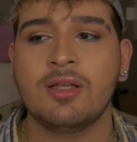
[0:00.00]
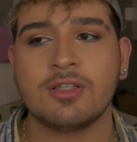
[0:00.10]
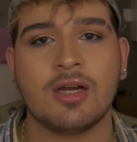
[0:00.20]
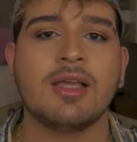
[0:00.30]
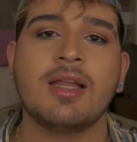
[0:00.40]

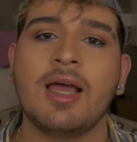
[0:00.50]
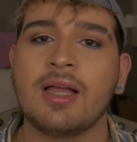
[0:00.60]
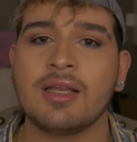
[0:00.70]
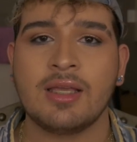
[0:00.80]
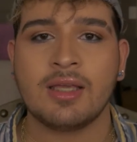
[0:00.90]
target
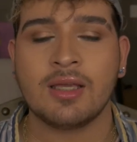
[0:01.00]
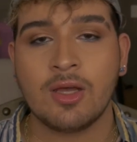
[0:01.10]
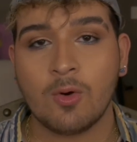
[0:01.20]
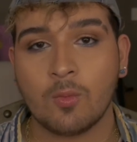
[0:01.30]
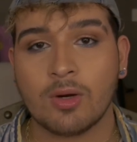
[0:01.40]
acne,
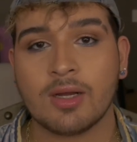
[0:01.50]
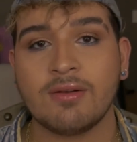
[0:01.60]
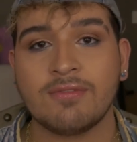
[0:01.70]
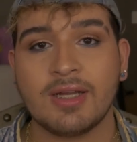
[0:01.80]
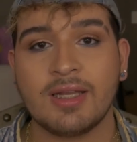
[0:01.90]
work
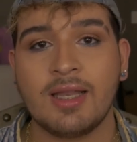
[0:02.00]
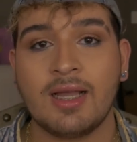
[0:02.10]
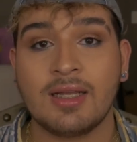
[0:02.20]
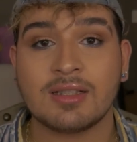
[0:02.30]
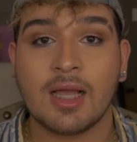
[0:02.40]
on fine
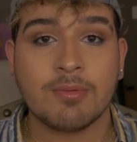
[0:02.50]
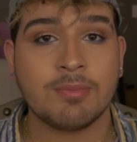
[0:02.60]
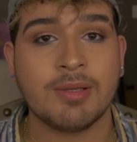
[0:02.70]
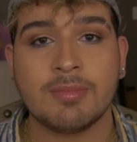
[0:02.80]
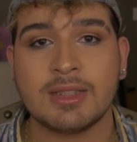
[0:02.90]
lines,
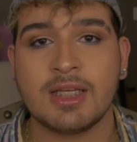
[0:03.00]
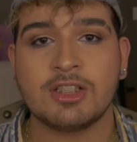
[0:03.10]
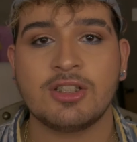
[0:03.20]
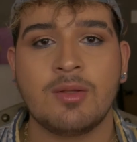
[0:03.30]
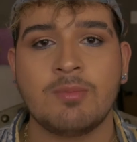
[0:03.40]

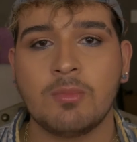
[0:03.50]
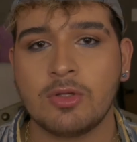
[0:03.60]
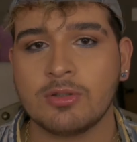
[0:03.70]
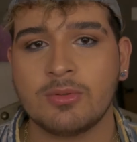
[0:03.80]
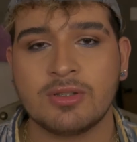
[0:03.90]
hyperpigmentation, and
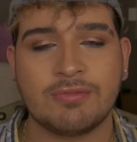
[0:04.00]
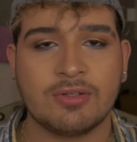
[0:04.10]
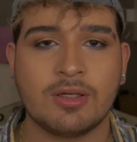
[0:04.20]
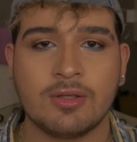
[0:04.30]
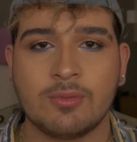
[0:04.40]
multiple different other